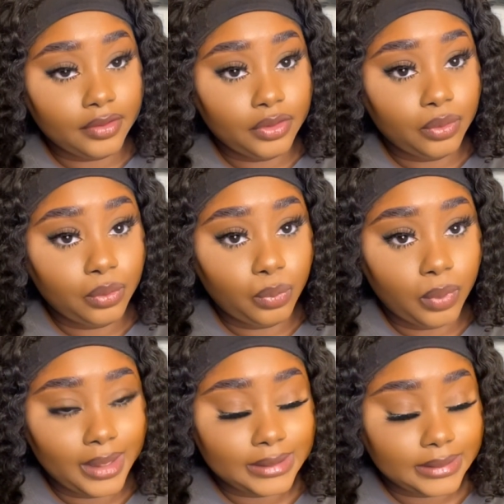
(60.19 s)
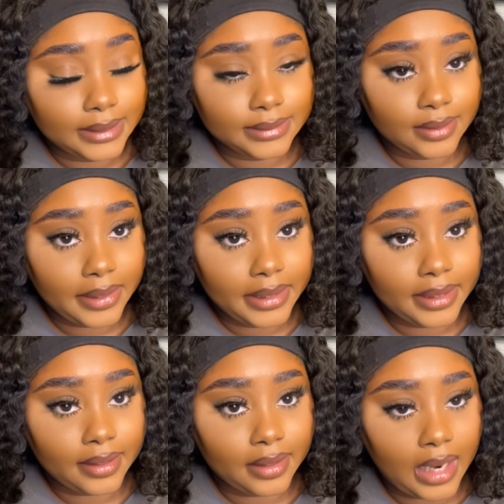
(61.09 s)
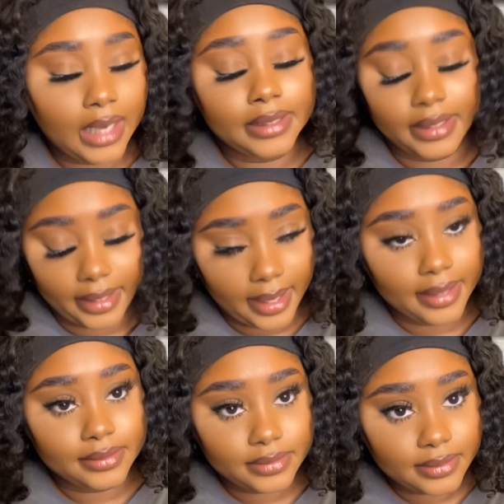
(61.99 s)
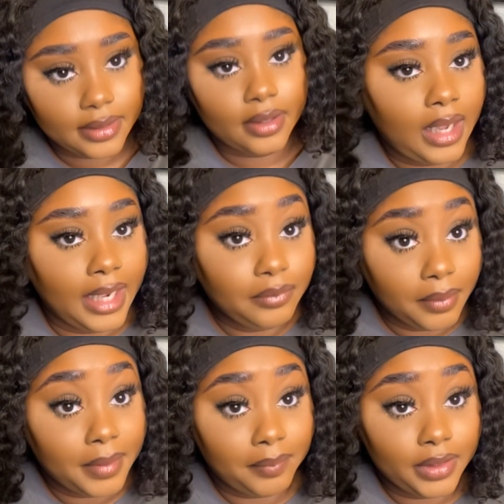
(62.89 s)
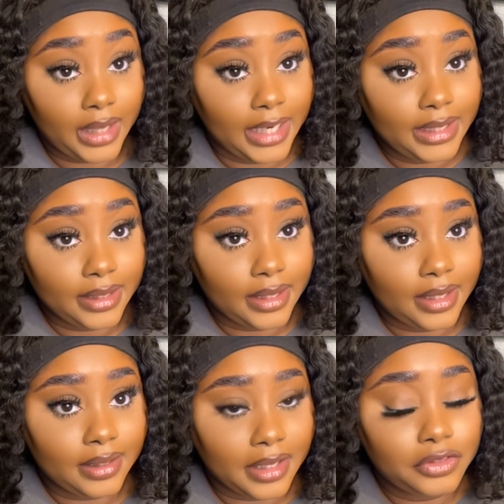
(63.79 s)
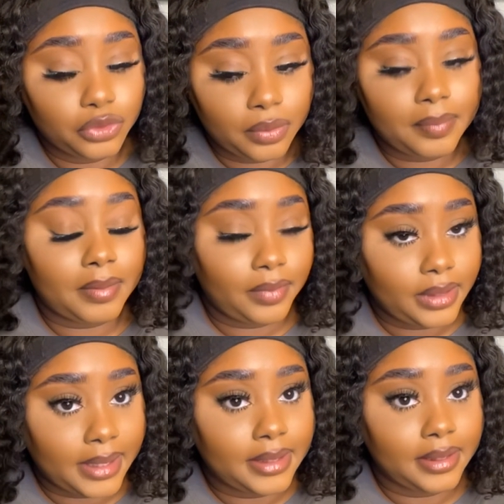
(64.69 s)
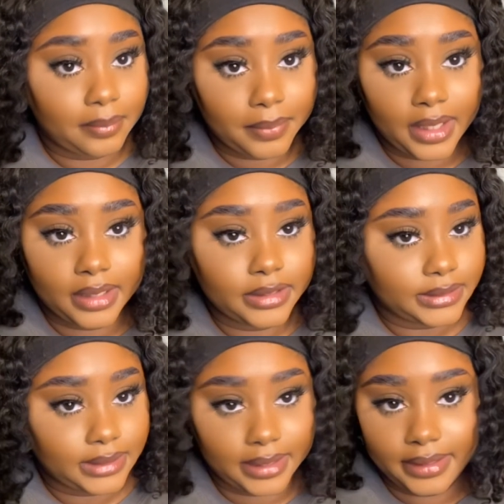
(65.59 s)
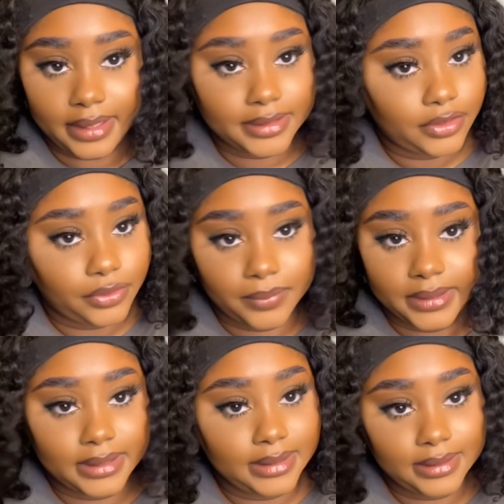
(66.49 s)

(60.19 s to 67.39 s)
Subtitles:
you what it tastes like, I can't. I remember liking it. I do remember liking it, but I can't tell you what it tastes